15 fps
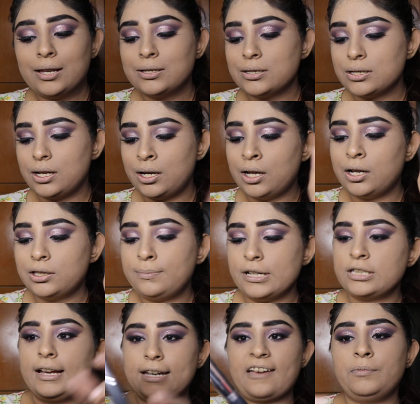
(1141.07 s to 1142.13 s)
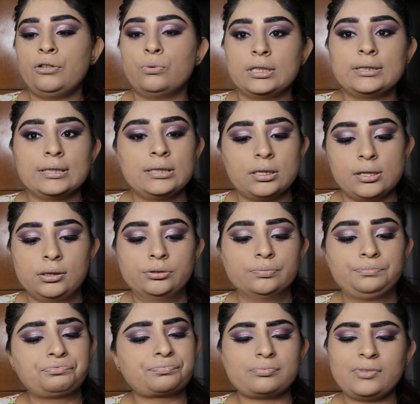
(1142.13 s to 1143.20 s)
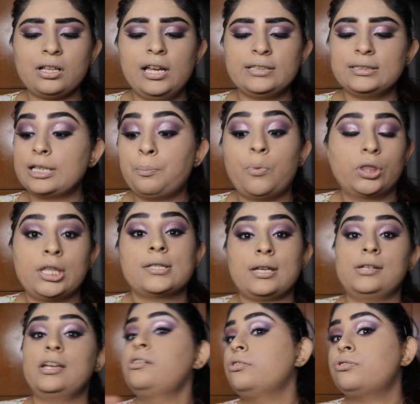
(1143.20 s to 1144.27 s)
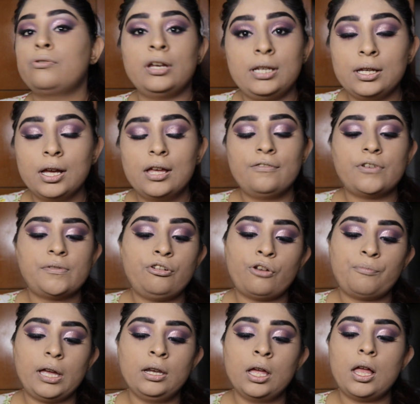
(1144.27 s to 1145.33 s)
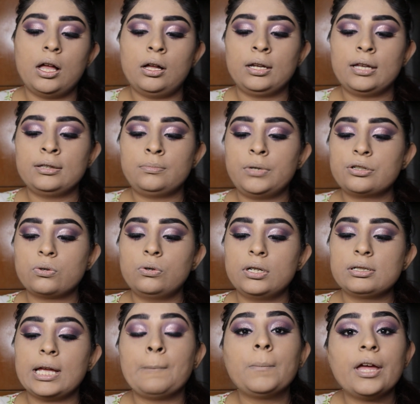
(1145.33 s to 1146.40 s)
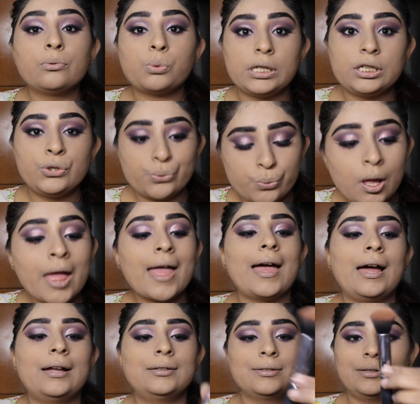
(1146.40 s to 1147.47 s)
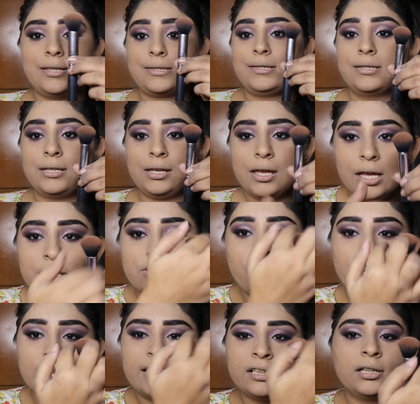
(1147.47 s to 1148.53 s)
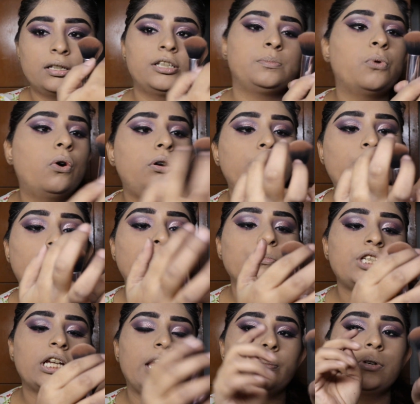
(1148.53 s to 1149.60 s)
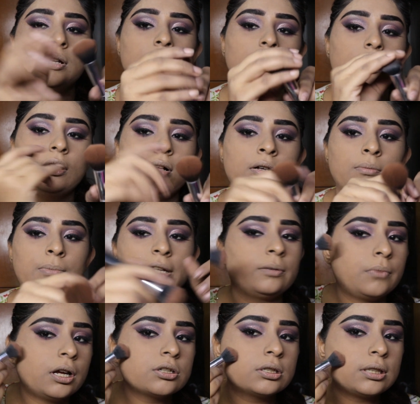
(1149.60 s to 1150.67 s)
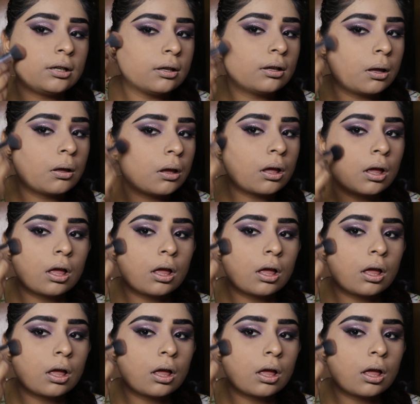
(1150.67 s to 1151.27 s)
translucent powder really helps in that. Next I'm going to contour my face, and for contouring I'm going to be using this dome shaped